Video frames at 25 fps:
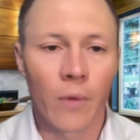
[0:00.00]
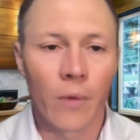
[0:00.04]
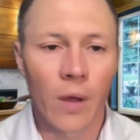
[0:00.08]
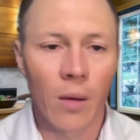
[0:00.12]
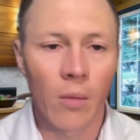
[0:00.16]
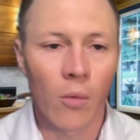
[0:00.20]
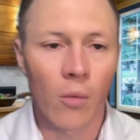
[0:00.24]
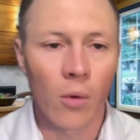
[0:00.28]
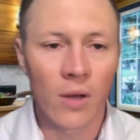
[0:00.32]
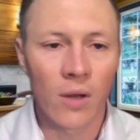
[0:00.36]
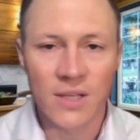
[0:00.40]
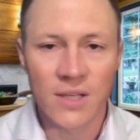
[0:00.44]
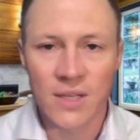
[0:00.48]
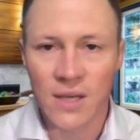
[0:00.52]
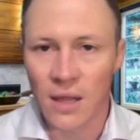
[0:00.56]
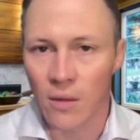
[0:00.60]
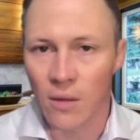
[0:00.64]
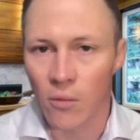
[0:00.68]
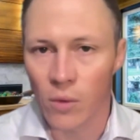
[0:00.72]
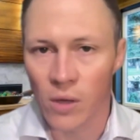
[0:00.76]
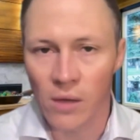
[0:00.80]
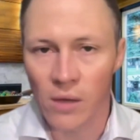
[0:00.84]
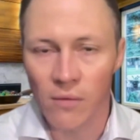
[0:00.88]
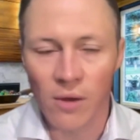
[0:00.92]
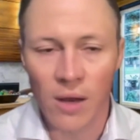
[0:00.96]
I want to say
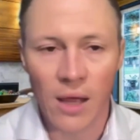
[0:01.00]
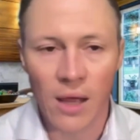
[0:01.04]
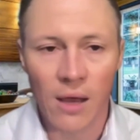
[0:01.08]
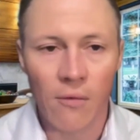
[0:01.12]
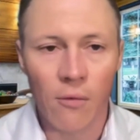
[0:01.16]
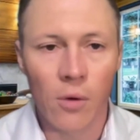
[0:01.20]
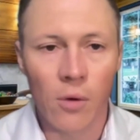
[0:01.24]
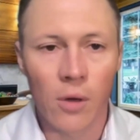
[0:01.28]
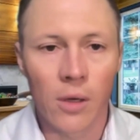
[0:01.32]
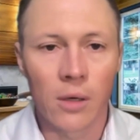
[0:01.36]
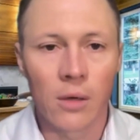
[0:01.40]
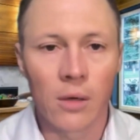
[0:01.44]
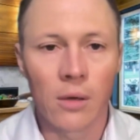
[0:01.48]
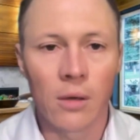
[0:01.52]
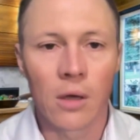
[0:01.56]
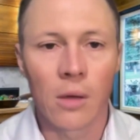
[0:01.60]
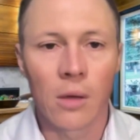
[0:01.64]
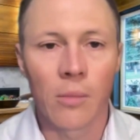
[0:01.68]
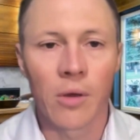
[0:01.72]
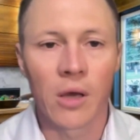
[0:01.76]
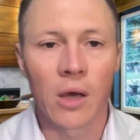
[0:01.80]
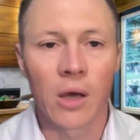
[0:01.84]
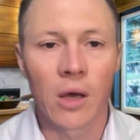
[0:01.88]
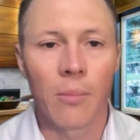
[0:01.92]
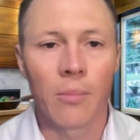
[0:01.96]
that we even have one
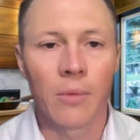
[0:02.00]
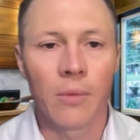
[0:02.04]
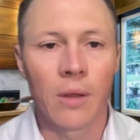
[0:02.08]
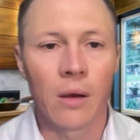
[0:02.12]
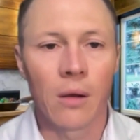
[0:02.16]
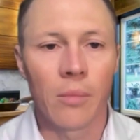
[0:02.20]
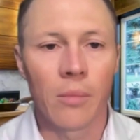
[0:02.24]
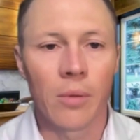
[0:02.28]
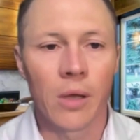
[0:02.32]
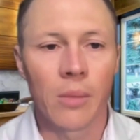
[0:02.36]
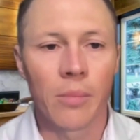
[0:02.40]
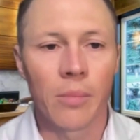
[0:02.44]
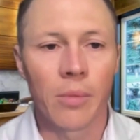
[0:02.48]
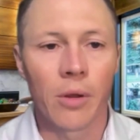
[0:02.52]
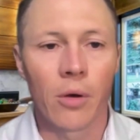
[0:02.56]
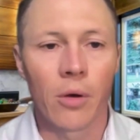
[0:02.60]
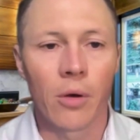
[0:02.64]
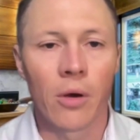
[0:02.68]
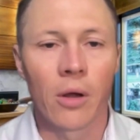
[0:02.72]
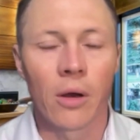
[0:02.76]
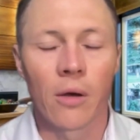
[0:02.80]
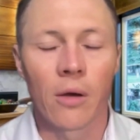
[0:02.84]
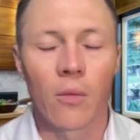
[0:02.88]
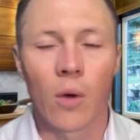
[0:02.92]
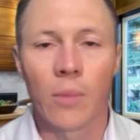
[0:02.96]
coming up that'll be
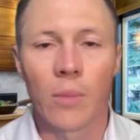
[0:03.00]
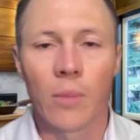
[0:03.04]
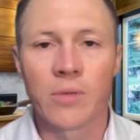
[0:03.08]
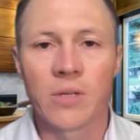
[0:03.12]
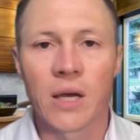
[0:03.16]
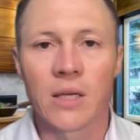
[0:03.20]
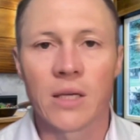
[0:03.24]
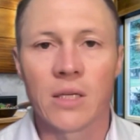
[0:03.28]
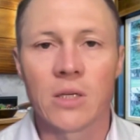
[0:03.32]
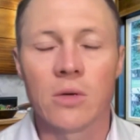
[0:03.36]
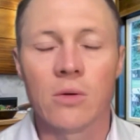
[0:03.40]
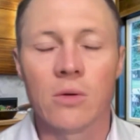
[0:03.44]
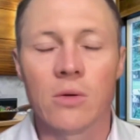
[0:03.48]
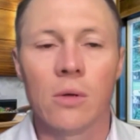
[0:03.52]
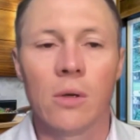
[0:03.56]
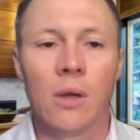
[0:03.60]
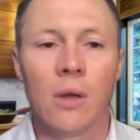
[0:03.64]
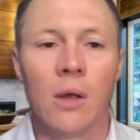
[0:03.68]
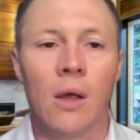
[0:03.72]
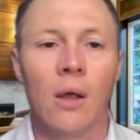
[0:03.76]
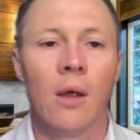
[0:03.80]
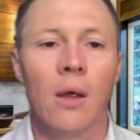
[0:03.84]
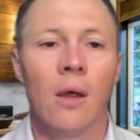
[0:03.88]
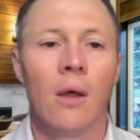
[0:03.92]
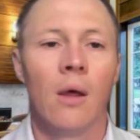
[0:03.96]
uploaded on our website soon.
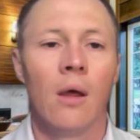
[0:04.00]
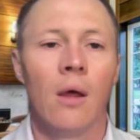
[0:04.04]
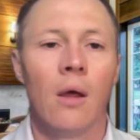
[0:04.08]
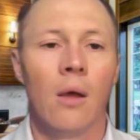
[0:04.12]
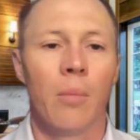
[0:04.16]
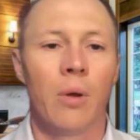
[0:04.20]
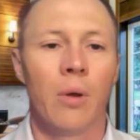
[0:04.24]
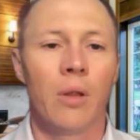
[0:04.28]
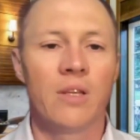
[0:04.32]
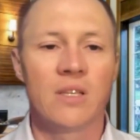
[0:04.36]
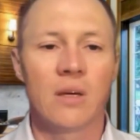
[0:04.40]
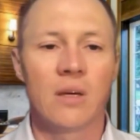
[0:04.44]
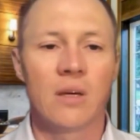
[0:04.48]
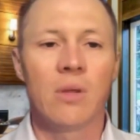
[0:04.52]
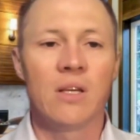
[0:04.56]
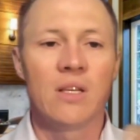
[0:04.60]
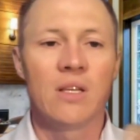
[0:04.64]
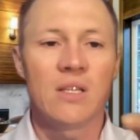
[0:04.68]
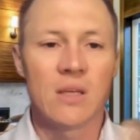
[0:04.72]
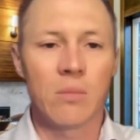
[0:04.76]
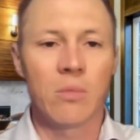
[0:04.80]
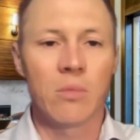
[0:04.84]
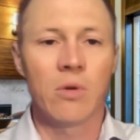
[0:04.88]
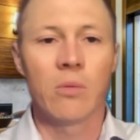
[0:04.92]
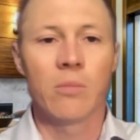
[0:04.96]
But some of
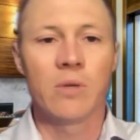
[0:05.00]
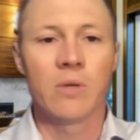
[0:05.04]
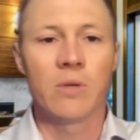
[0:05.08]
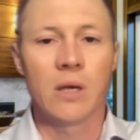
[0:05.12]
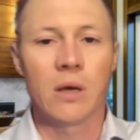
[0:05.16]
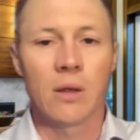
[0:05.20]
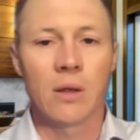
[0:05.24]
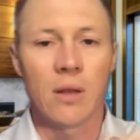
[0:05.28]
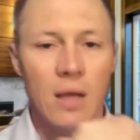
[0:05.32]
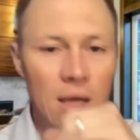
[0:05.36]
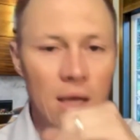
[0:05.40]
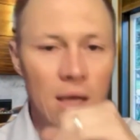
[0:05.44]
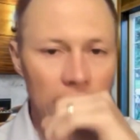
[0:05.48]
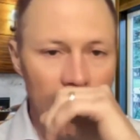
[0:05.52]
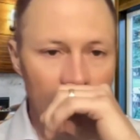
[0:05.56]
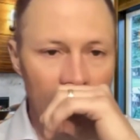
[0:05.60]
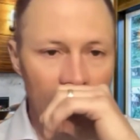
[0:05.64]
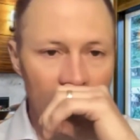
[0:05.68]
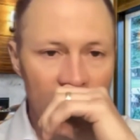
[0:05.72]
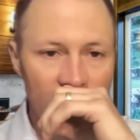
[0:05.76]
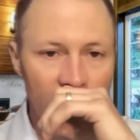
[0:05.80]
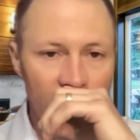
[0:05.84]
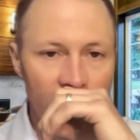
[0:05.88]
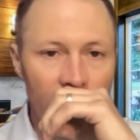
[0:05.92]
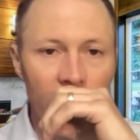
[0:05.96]
these symptoms here that he
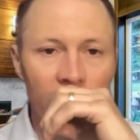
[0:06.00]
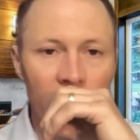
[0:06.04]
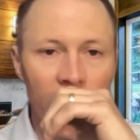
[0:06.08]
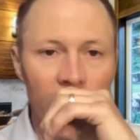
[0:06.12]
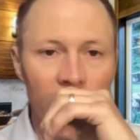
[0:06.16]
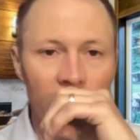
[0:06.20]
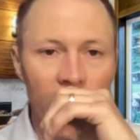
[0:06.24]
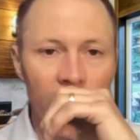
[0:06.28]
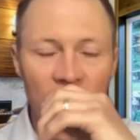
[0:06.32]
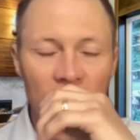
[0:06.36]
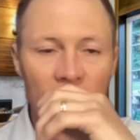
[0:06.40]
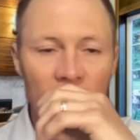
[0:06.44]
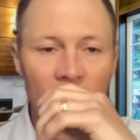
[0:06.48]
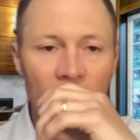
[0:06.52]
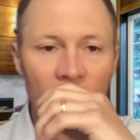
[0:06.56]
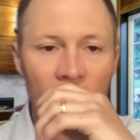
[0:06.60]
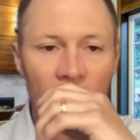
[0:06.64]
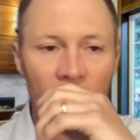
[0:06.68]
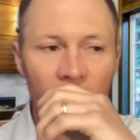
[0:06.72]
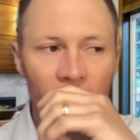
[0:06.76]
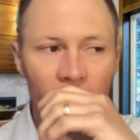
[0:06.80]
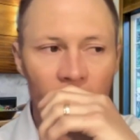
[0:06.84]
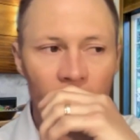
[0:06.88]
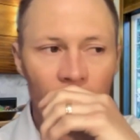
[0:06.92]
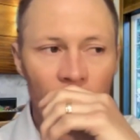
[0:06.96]
has for people to check
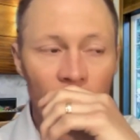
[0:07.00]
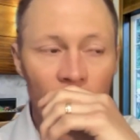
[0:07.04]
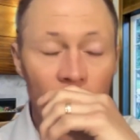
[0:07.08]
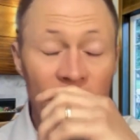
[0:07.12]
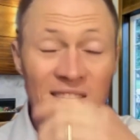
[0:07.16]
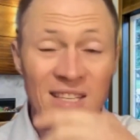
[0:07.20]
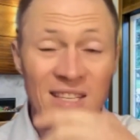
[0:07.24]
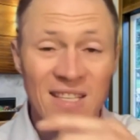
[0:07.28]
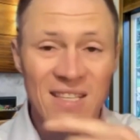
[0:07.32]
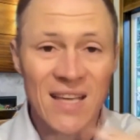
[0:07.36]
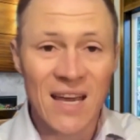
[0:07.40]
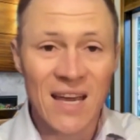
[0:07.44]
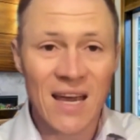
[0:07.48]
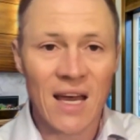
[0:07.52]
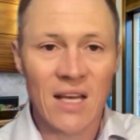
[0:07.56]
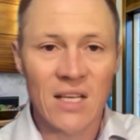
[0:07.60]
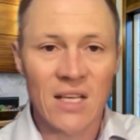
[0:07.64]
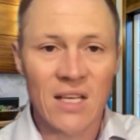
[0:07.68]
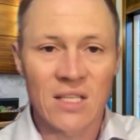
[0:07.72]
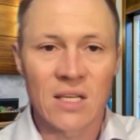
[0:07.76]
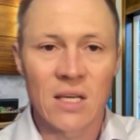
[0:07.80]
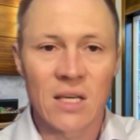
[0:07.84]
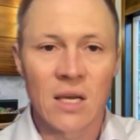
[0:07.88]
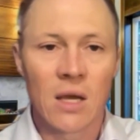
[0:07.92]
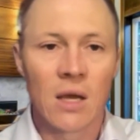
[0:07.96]
off to
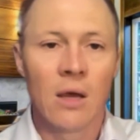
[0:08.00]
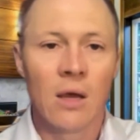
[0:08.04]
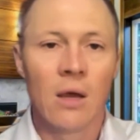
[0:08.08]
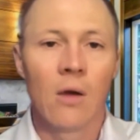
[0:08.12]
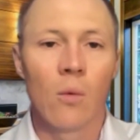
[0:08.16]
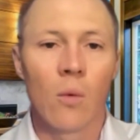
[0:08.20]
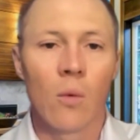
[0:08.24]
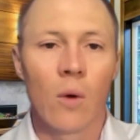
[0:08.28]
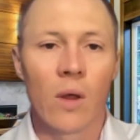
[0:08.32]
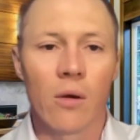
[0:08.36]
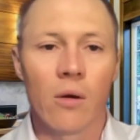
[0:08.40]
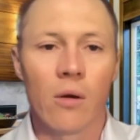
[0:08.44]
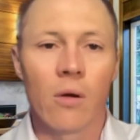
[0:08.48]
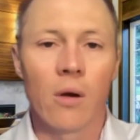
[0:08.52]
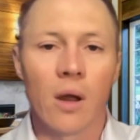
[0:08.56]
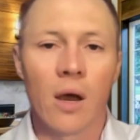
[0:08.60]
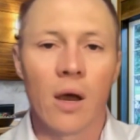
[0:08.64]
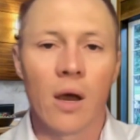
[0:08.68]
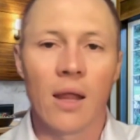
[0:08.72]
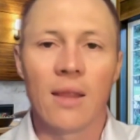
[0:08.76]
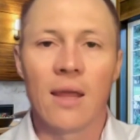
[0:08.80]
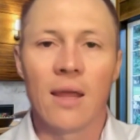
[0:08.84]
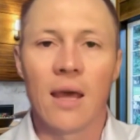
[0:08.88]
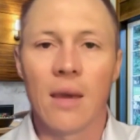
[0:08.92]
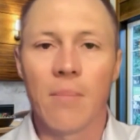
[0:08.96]
assess whether or
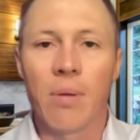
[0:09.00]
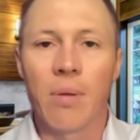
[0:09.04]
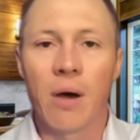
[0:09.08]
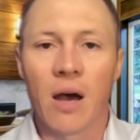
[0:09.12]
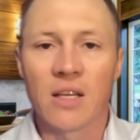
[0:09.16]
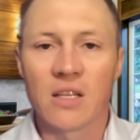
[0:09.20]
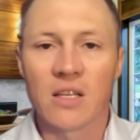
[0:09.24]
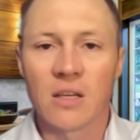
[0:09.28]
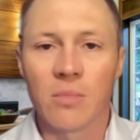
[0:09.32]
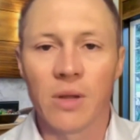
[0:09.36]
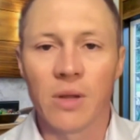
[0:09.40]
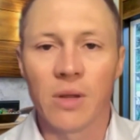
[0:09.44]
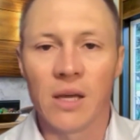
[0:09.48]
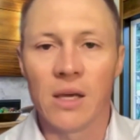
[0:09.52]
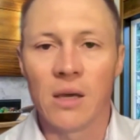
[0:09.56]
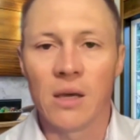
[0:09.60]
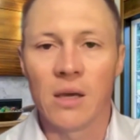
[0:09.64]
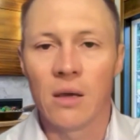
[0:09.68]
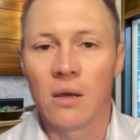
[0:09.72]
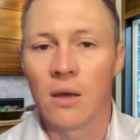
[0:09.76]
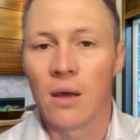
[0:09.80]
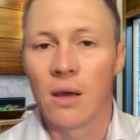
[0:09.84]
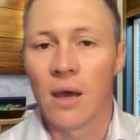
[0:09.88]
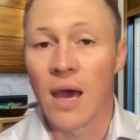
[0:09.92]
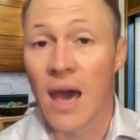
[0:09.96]
not they possibly
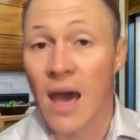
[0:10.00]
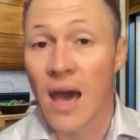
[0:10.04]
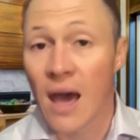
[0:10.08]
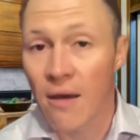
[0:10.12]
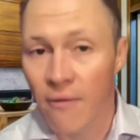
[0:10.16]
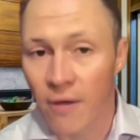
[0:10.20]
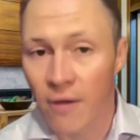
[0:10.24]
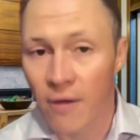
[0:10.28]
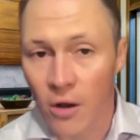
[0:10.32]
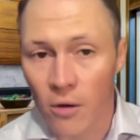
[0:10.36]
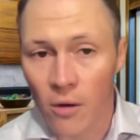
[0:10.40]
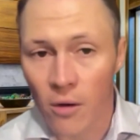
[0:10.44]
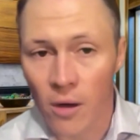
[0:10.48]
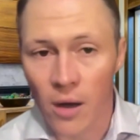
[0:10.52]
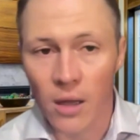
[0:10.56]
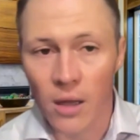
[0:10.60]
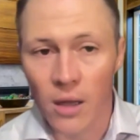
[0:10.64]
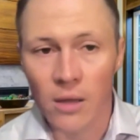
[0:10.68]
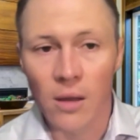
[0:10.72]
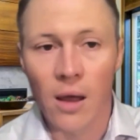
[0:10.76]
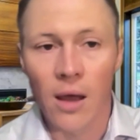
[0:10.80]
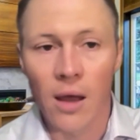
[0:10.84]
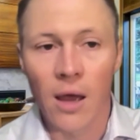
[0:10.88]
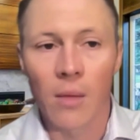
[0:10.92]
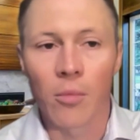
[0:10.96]
have a
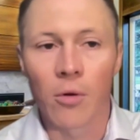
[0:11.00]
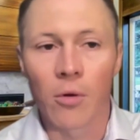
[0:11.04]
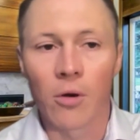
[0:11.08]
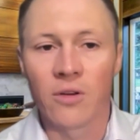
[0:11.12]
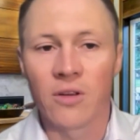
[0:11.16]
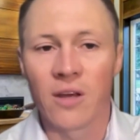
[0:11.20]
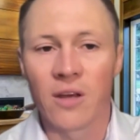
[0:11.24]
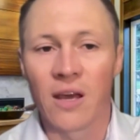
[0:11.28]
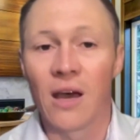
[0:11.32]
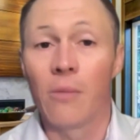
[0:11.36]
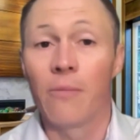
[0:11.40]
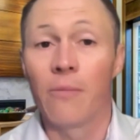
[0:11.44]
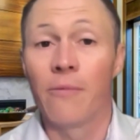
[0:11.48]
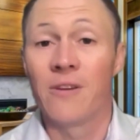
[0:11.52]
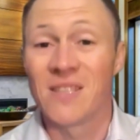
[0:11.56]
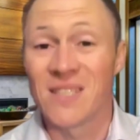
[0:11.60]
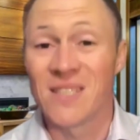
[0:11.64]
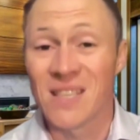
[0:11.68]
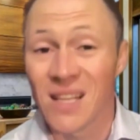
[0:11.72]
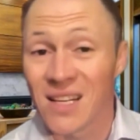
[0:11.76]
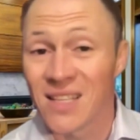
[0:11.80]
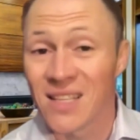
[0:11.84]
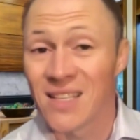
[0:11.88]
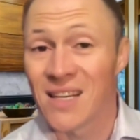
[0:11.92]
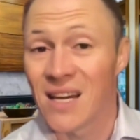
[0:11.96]
chronic Lyme, or to help
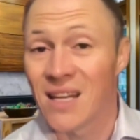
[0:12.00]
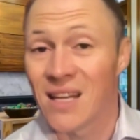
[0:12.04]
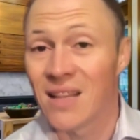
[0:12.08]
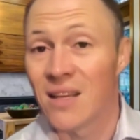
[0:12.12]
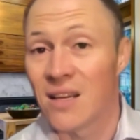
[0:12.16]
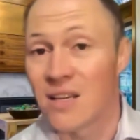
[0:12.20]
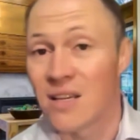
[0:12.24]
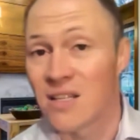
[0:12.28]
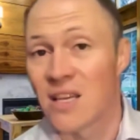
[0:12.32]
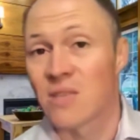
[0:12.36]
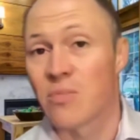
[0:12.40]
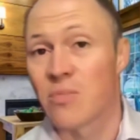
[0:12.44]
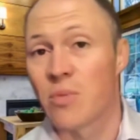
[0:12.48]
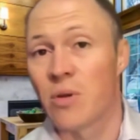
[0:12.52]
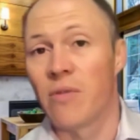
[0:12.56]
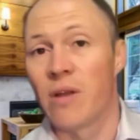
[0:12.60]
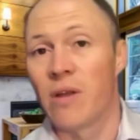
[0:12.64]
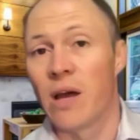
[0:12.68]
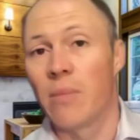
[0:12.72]
facilitate the assessment of